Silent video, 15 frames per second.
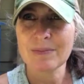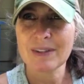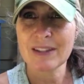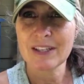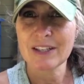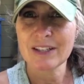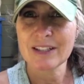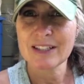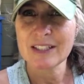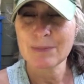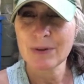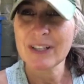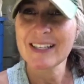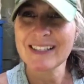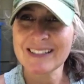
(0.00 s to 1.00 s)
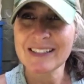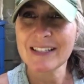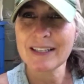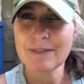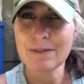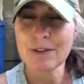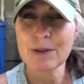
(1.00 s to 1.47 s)
it's pretty
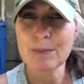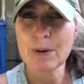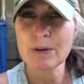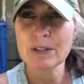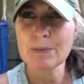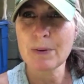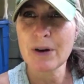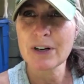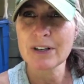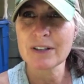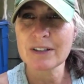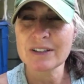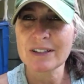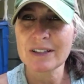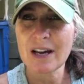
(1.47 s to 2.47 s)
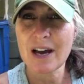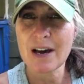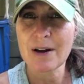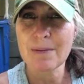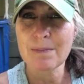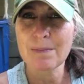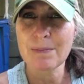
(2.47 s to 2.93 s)
easy for the most part,
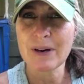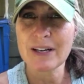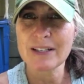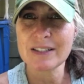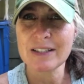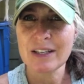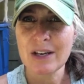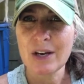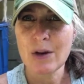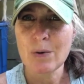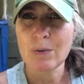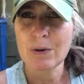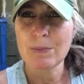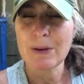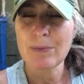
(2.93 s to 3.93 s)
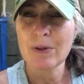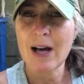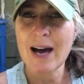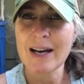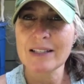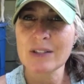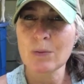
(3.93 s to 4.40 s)
but when people
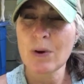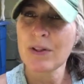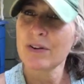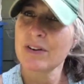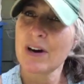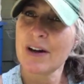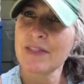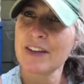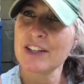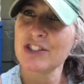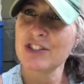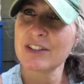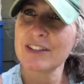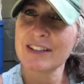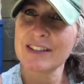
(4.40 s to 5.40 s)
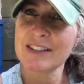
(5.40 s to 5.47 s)
ask whether or not they should